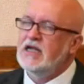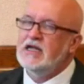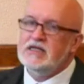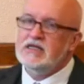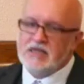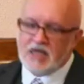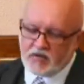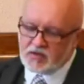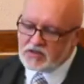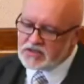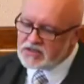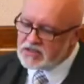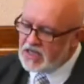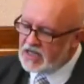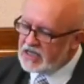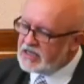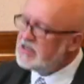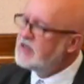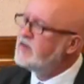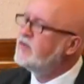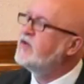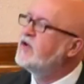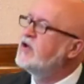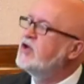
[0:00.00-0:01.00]
outside
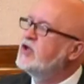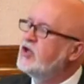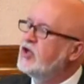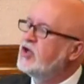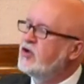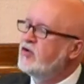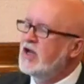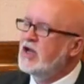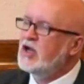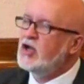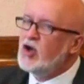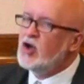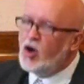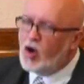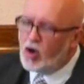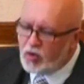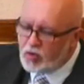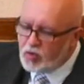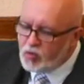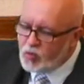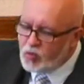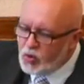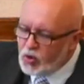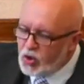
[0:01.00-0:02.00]
of your hearing. God
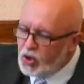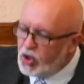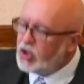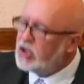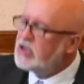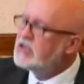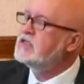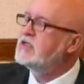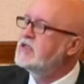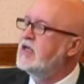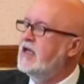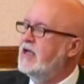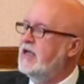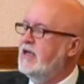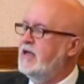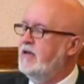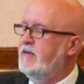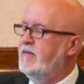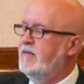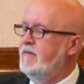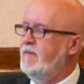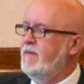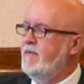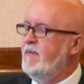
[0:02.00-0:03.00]
works there.
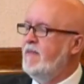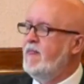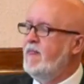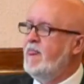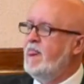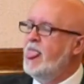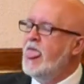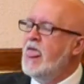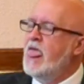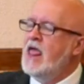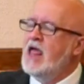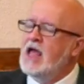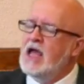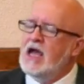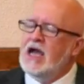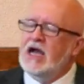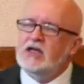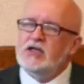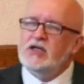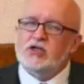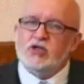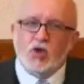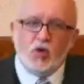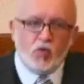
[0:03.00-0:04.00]
And
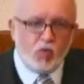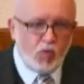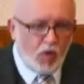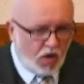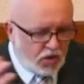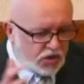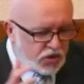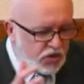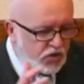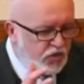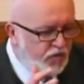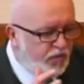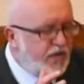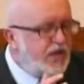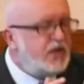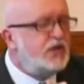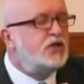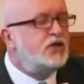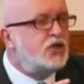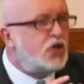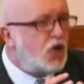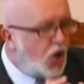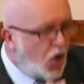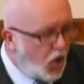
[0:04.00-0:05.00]
so what you've been
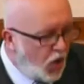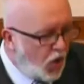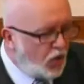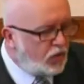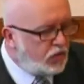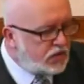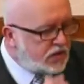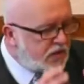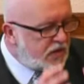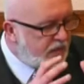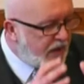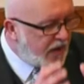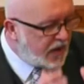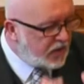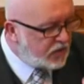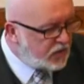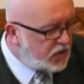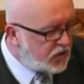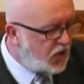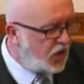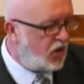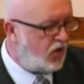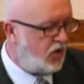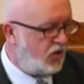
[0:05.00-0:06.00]
told about
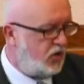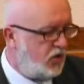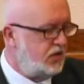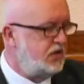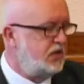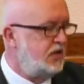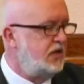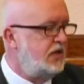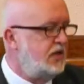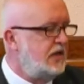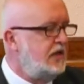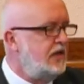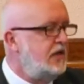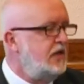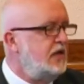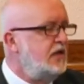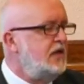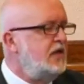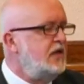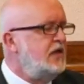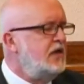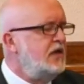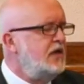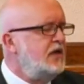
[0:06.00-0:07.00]
God
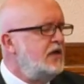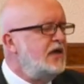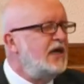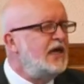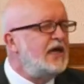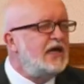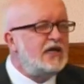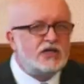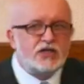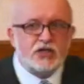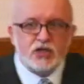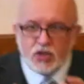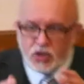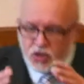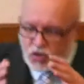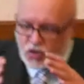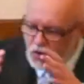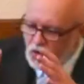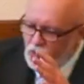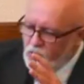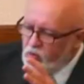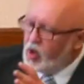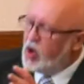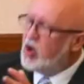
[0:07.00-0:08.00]
is to
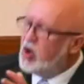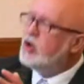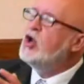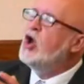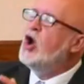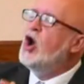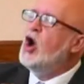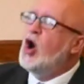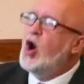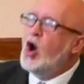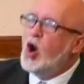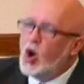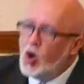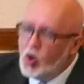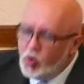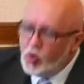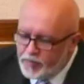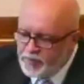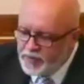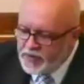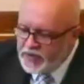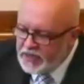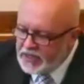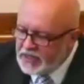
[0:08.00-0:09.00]
go on
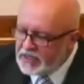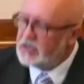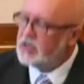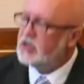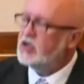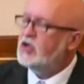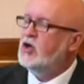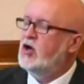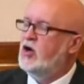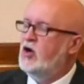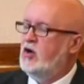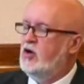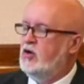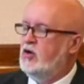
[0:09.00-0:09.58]
hoping in a God